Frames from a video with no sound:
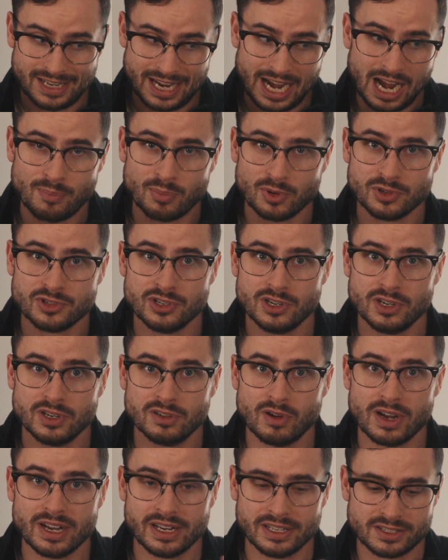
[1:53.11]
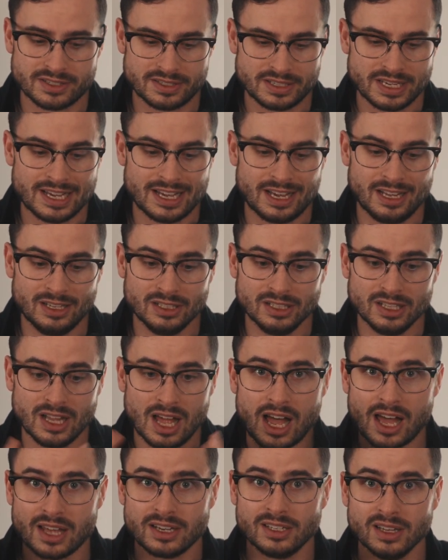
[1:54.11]
aperture, right? It's a
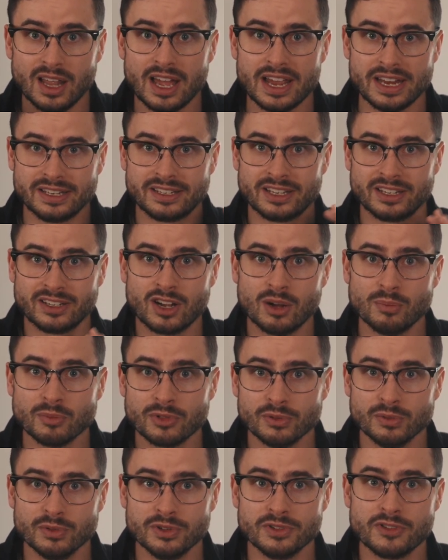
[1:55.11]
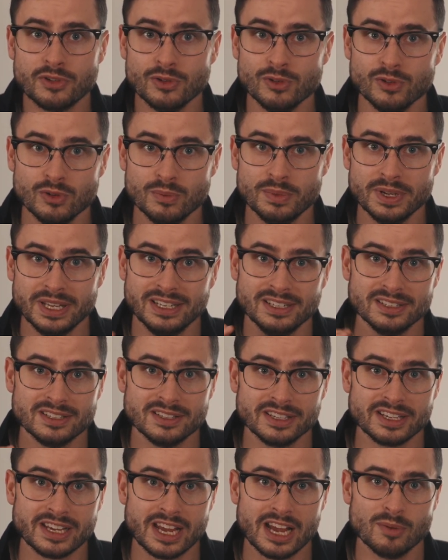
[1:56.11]
lot of light can come through the tube and
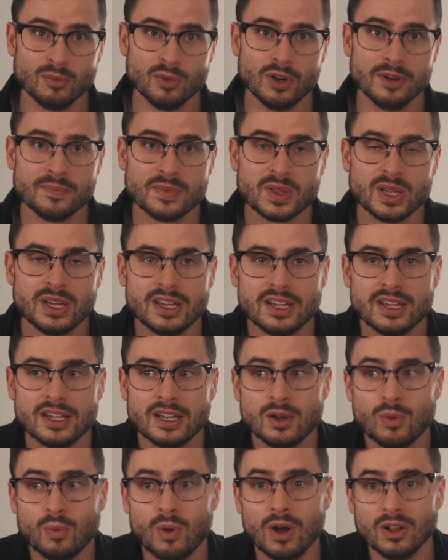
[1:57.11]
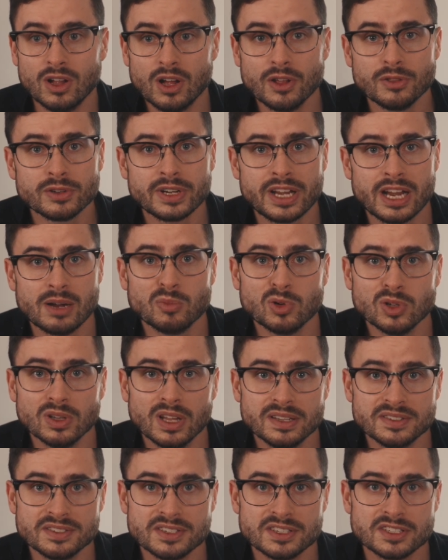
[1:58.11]
into the camera. While other camera
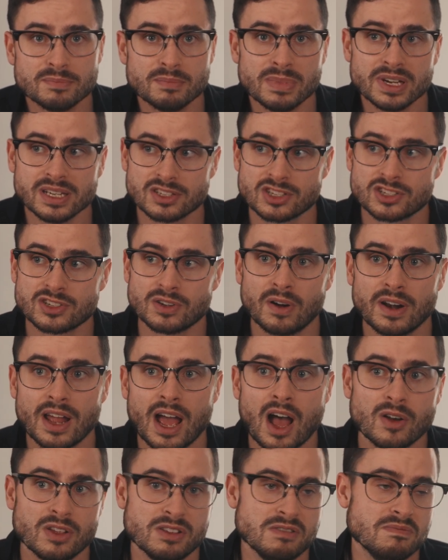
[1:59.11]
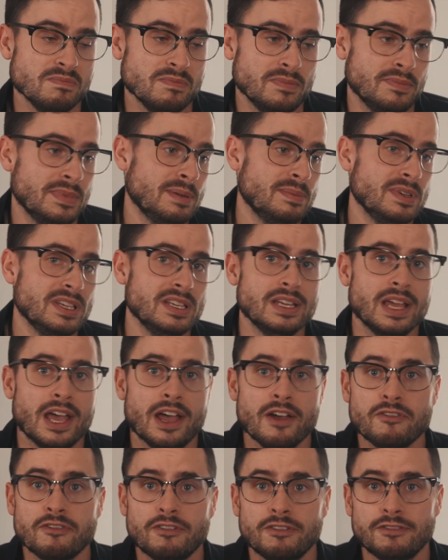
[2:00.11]
lenses might start out at maybe
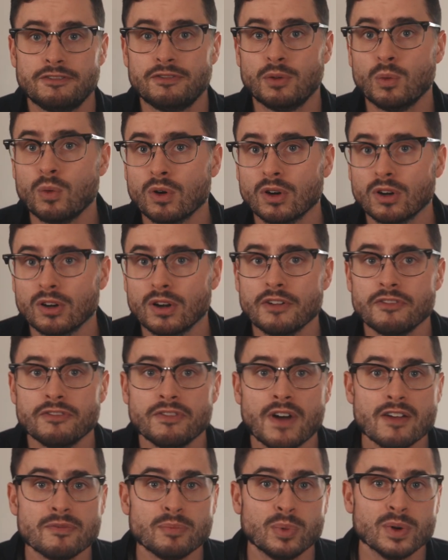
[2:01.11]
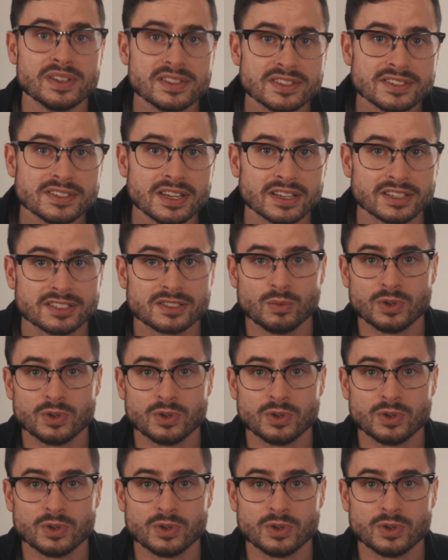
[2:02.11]
f4, f5.6,